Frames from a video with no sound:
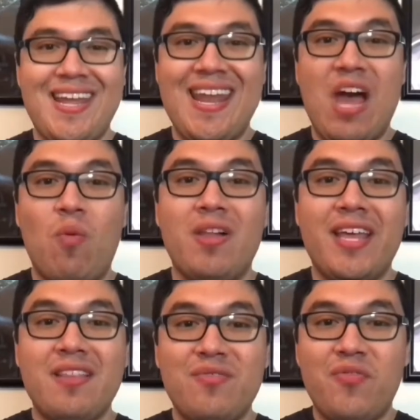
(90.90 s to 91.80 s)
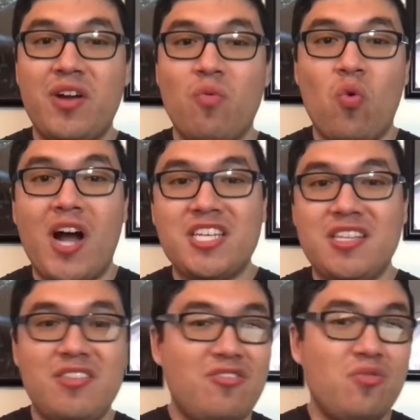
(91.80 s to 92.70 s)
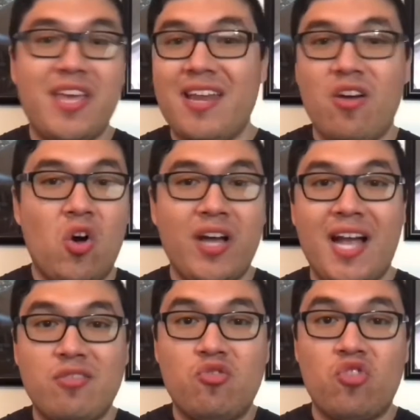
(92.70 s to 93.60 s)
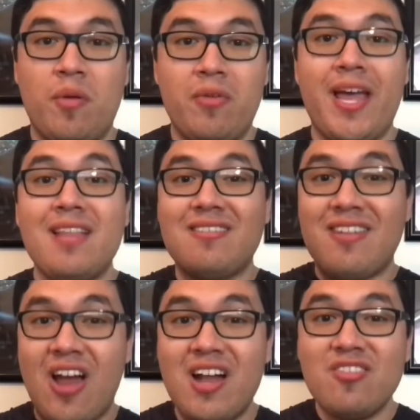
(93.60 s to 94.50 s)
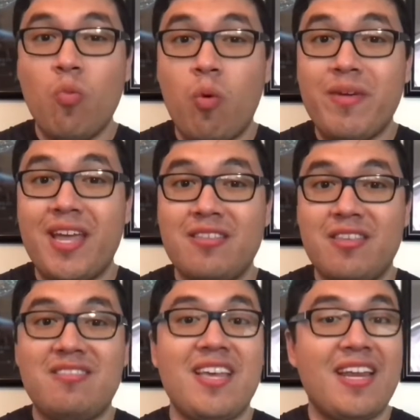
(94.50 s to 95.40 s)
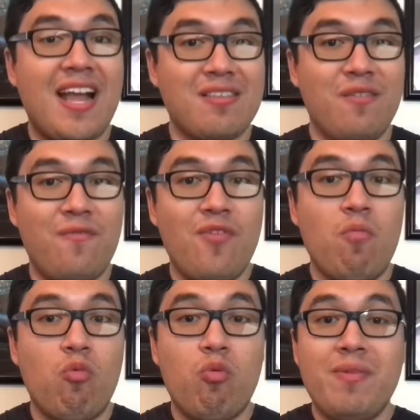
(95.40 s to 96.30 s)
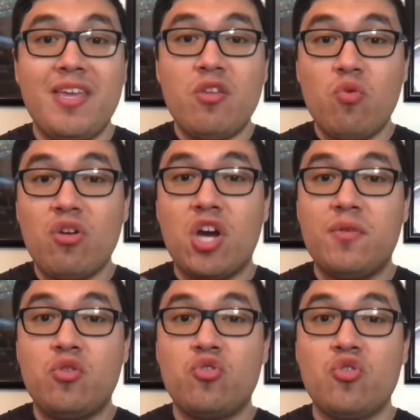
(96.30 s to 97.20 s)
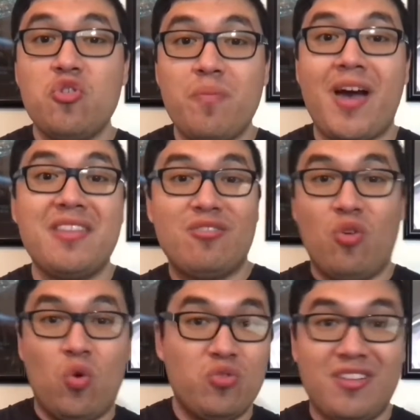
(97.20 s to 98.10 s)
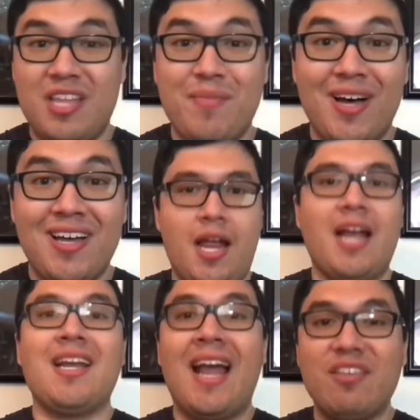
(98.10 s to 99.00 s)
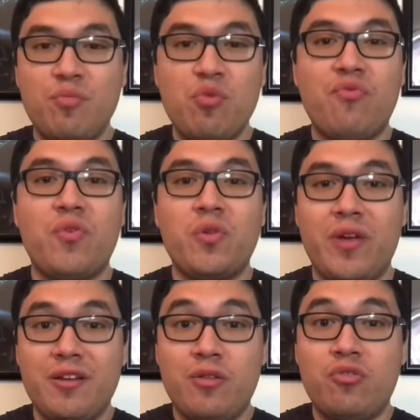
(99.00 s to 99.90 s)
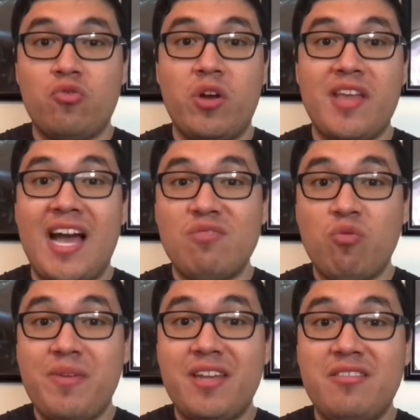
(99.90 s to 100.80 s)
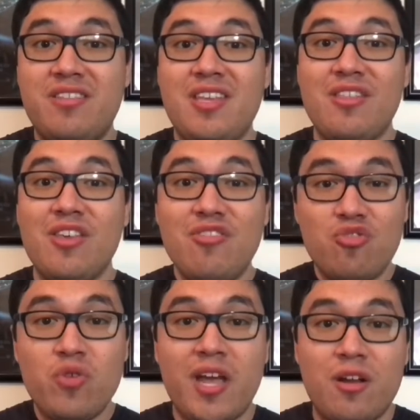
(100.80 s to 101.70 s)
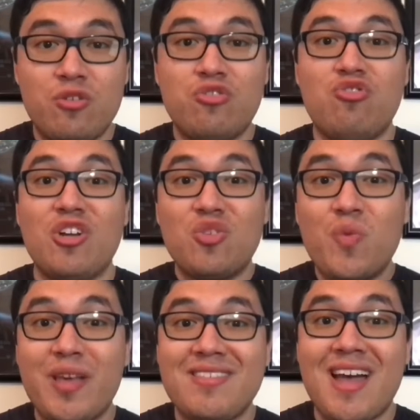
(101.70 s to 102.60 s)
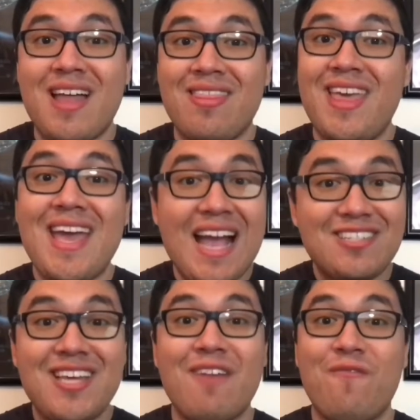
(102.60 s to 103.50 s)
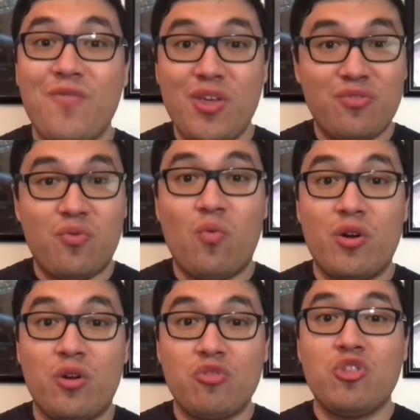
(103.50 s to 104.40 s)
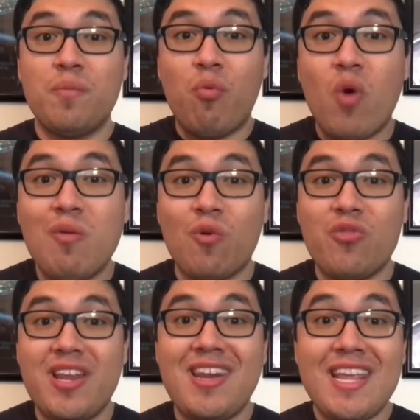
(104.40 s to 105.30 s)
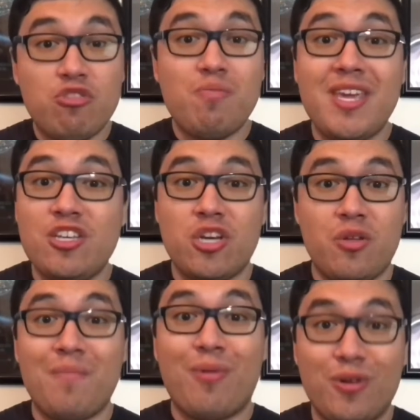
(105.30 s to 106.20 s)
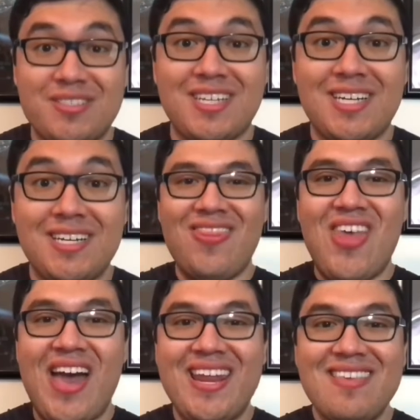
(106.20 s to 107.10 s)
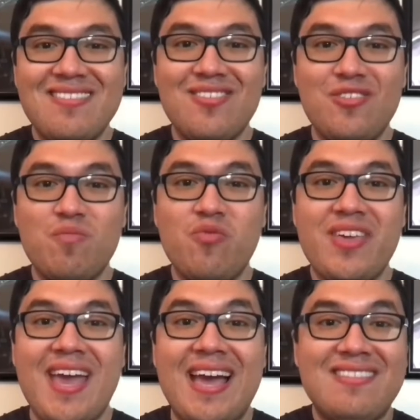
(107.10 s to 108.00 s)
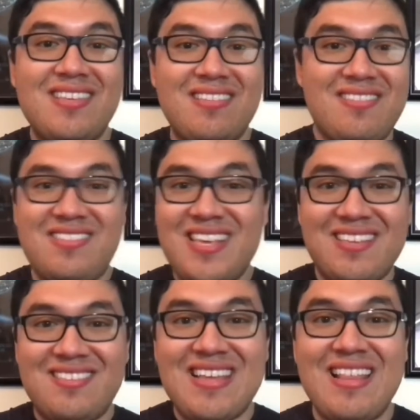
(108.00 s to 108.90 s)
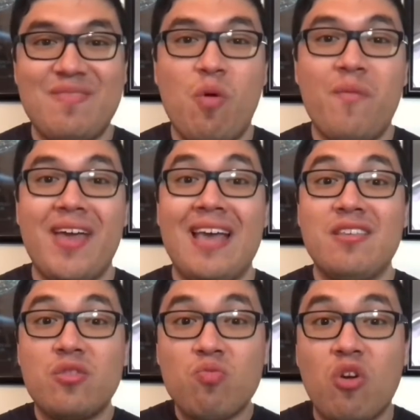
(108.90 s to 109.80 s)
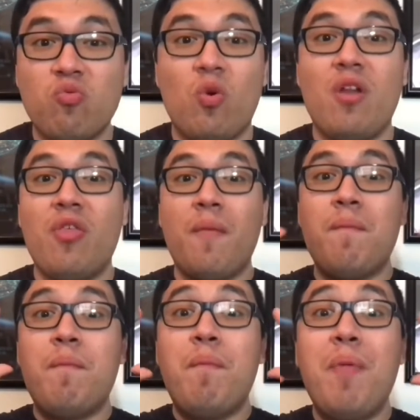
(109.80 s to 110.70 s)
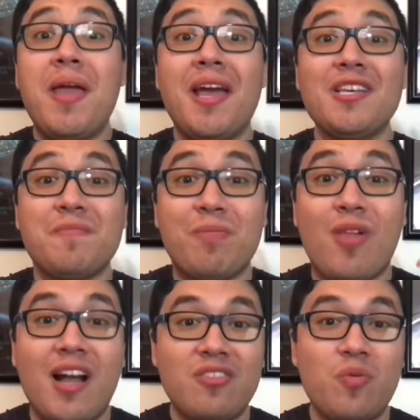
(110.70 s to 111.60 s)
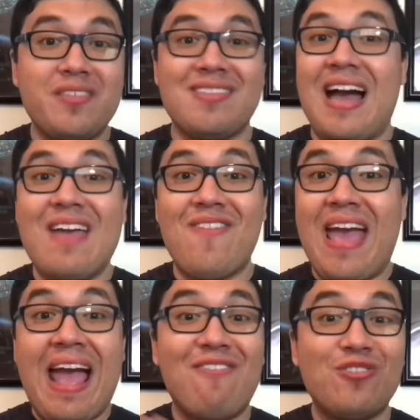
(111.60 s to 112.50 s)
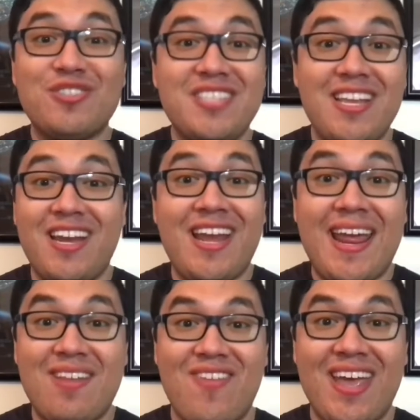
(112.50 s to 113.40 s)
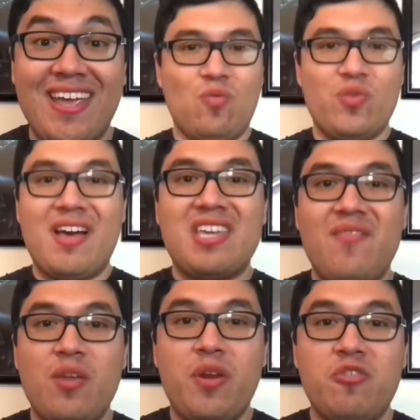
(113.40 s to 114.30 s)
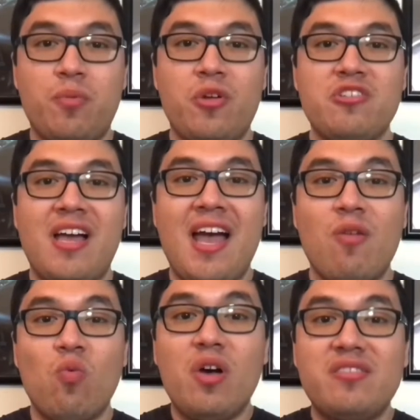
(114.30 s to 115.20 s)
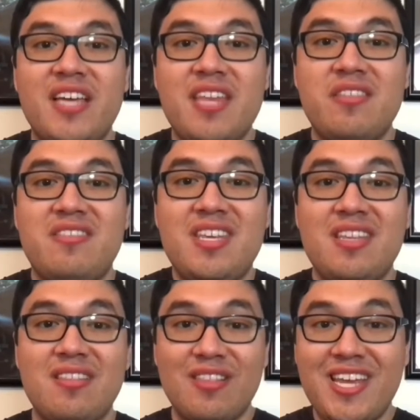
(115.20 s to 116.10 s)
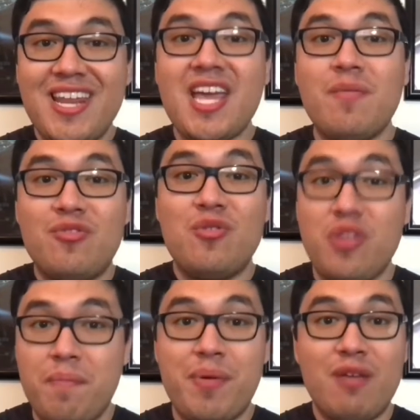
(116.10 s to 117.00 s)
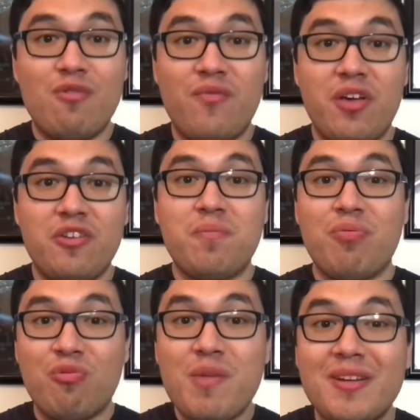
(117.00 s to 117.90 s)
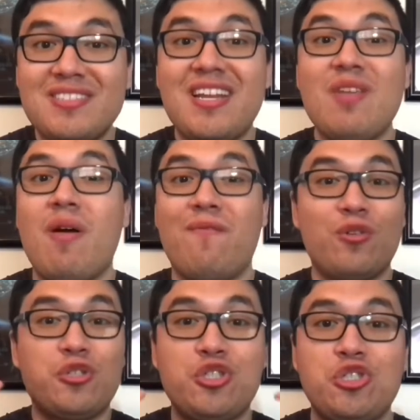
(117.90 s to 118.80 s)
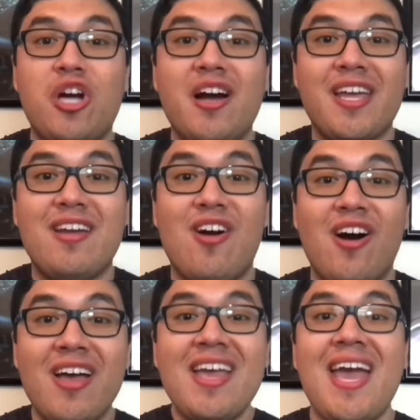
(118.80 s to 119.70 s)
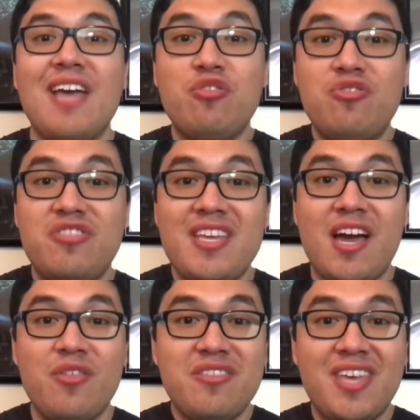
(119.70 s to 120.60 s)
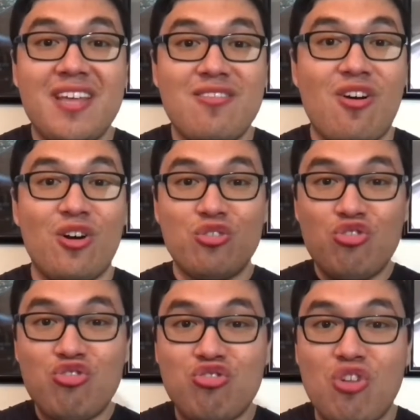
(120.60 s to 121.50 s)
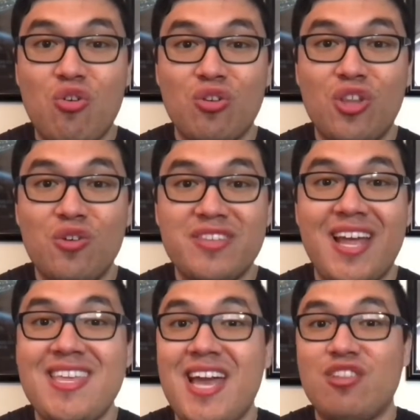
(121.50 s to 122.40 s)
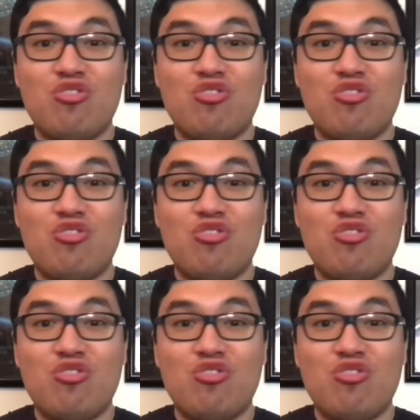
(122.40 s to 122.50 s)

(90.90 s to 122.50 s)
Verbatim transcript: Now, while it's fun watching these two get into all kinds of trouble, it's not until when we get to the second act of the film we begin to uncover the truth behind this whole dilemma. And as we move further into the story, that is when begin to see these two characters start to realize that they actually have feelings for one another to the point where they need to meet each other in person. That is until this movie has its sixth sense moment as it throws one of the biggest plot twists I've ever seen in anime. Without giving too many spoilers, I will say the scene leading up to the big reveal is pretty much setting you up for shock and awe as you see how these kids are so close and yet